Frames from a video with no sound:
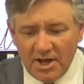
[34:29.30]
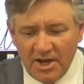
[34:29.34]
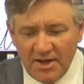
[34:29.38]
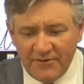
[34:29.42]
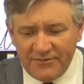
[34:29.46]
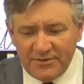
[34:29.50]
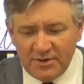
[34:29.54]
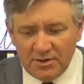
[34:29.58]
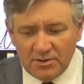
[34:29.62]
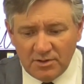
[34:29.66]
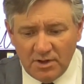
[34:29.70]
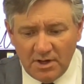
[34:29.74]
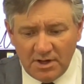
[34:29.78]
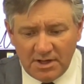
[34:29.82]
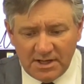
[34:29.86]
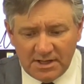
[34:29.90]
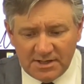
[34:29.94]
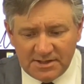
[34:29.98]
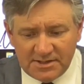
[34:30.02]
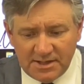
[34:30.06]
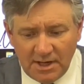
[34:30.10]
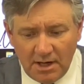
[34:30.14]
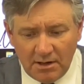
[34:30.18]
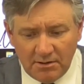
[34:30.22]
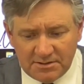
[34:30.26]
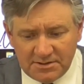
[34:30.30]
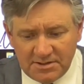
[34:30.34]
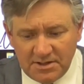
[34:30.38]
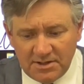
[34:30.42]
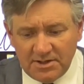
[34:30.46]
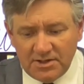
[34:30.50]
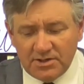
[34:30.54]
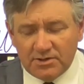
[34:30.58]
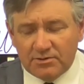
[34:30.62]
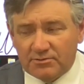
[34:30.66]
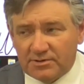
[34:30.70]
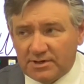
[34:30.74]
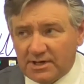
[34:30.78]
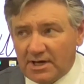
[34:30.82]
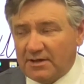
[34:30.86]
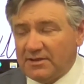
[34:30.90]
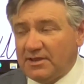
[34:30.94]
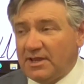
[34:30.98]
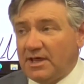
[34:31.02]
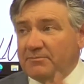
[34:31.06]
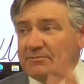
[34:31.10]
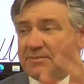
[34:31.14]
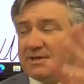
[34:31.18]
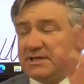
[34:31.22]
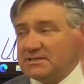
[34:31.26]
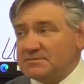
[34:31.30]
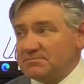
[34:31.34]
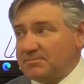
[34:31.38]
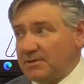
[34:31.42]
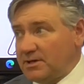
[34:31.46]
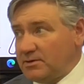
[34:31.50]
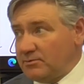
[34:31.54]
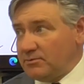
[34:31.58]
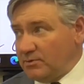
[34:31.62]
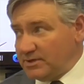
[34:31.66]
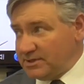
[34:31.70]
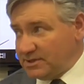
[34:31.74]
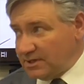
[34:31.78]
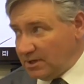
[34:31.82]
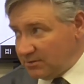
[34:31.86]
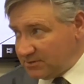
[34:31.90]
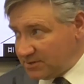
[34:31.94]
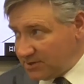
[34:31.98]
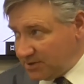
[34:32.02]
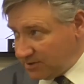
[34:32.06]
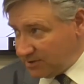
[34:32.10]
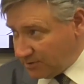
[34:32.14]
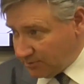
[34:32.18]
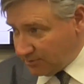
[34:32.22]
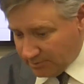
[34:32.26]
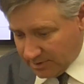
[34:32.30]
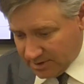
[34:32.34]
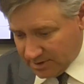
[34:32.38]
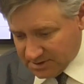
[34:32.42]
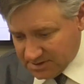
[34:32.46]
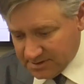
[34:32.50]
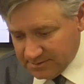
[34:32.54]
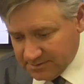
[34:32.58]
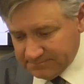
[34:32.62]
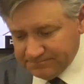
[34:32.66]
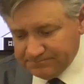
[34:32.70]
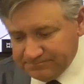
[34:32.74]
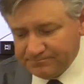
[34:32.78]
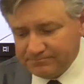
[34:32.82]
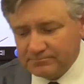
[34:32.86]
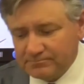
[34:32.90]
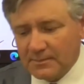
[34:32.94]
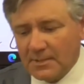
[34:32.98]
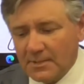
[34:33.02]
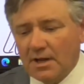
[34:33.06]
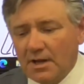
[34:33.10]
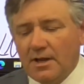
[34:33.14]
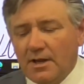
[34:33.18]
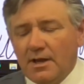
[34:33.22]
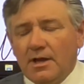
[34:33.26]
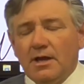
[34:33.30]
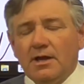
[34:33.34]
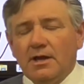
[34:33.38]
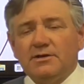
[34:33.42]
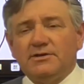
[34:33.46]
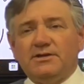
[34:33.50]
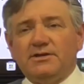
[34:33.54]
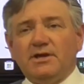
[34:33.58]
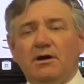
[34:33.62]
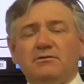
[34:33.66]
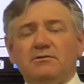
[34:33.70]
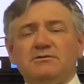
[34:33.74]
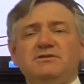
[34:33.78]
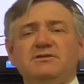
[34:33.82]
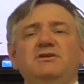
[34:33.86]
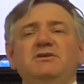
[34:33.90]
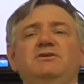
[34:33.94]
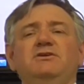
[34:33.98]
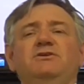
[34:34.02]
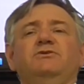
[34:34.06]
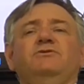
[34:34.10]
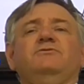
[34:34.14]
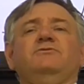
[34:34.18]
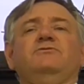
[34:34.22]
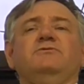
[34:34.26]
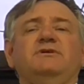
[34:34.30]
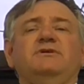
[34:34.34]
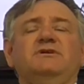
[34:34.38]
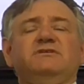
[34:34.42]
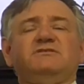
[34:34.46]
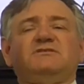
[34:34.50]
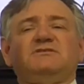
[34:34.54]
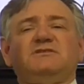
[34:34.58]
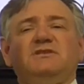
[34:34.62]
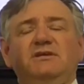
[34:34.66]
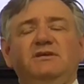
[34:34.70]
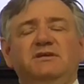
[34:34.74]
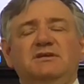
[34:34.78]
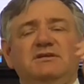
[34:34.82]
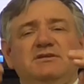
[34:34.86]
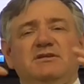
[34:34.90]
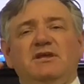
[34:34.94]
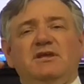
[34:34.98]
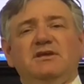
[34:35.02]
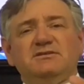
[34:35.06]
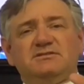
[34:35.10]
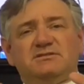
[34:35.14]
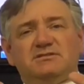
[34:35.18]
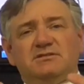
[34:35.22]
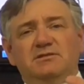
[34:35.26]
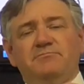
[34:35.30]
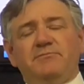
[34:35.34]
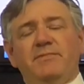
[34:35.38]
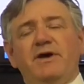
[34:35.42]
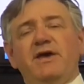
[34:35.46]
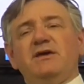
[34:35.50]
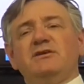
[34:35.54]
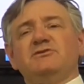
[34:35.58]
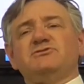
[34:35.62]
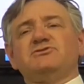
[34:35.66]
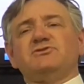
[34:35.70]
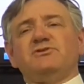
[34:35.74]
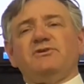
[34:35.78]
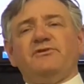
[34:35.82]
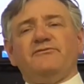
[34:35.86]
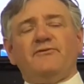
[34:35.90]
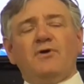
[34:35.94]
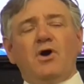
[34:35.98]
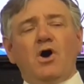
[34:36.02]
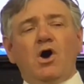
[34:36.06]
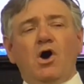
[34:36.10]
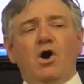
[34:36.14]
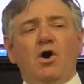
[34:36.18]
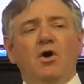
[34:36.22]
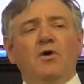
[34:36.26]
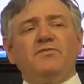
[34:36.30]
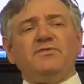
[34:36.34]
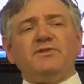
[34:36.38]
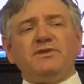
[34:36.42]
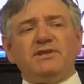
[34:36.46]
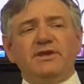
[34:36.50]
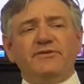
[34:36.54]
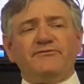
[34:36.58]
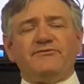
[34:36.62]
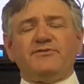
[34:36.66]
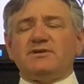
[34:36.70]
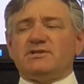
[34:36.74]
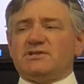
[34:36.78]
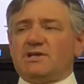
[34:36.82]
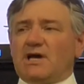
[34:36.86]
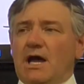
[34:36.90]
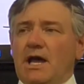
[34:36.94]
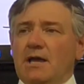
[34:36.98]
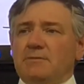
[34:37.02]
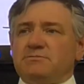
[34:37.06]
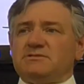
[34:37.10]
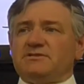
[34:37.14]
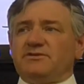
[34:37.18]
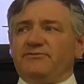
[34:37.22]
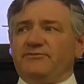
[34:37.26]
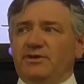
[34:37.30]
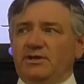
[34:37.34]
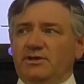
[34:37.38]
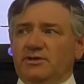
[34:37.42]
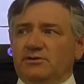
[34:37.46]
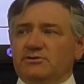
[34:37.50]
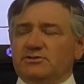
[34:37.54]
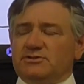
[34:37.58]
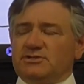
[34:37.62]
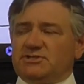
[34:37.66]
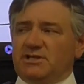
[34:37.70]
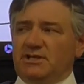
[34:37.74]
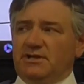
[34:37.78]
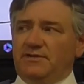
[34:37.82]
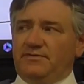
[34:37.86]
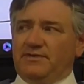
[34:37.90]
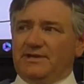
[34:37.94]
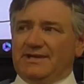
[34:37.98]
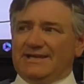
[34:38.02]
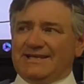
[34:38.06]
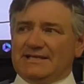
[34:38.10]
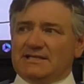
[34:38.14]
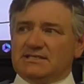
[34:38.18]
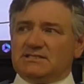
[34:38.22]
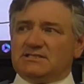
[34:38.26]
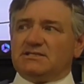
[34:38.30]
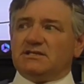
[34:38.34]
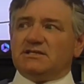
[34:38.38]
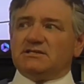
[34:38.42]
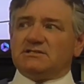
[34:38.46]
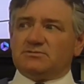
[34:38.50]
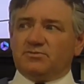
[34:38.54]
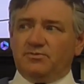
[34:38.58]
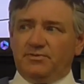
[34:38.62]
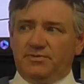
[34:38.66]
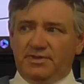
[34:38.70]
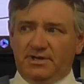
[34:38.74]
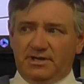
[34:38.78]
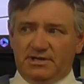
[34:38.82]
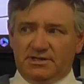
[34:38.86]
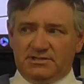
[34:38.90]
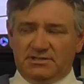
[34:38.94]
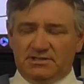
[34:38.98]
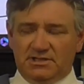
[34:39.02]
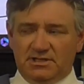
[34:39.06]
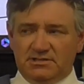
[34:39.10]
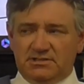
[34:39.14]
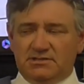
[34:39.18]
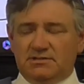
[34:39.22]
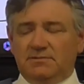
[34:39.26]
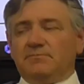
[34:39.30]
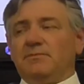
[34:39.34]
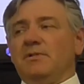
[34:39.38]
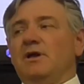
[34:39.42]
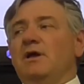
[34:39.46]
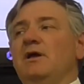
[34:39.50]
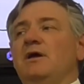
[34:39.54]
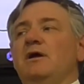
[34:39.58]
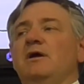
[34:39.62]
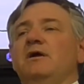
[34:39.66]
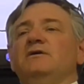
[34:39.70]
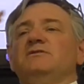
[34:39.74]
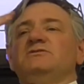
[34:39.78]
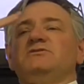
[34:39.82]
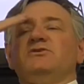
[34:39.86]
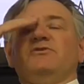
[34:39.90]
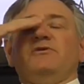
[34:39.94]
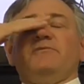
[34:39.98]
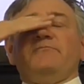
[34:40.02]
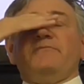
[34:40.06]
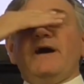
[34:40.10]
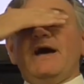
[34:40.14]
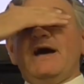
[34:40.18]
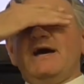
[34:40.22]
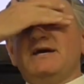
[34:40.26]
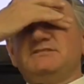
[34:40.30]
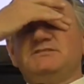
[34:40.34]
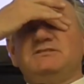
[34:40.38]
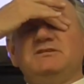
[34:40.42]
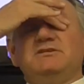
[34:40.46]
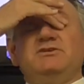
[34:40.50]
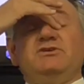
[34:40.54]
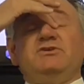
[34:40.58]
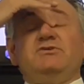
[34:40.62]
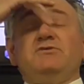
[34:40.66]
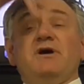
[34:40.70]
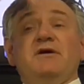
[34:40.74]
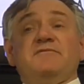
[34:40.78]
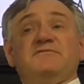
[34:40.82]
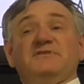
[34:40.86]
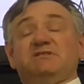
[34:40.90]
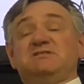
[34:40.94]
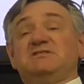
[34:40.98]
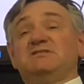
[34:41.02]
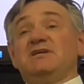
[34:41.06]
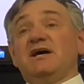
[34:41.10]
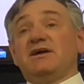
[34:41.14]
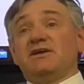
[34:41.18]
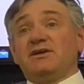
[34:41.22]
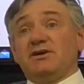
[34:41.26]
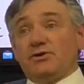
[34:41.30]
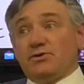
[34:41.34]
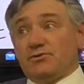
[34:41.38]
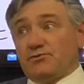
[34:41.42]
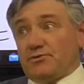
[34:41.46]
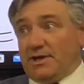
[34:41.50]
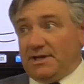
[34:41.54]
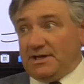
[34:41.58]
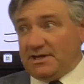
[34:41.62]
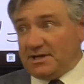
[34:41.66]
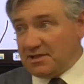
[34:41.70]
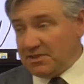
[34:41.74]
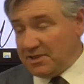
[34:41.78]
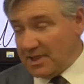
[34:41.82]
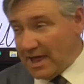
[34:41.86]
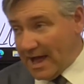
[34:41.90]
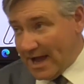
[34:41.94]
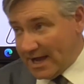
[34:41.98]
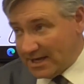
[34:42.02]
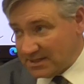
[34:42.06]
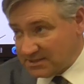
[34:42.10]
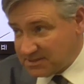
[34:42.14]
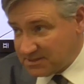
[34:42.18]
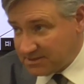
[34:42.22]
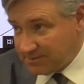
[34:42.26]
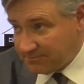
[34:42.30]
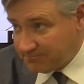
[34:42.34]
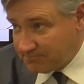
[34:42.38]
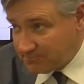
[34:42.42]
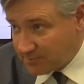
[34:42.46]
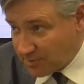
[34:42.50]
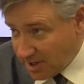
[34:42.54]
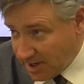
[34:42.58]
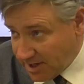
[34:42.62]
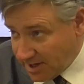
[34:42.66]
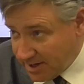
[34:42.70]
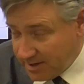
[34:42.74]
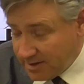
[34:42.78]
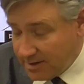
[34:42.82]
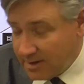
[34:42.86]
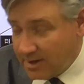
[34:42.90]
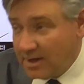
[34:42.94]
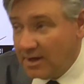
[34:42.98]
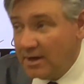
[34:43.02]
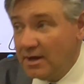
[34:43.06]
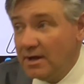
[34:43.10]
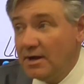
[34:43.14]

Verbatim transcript: If you look at delta U, now let me explain what delta U is. Delta U is the, is the measure of all the different types of energy that exist within a system. So imagine you have a second grade class, okay?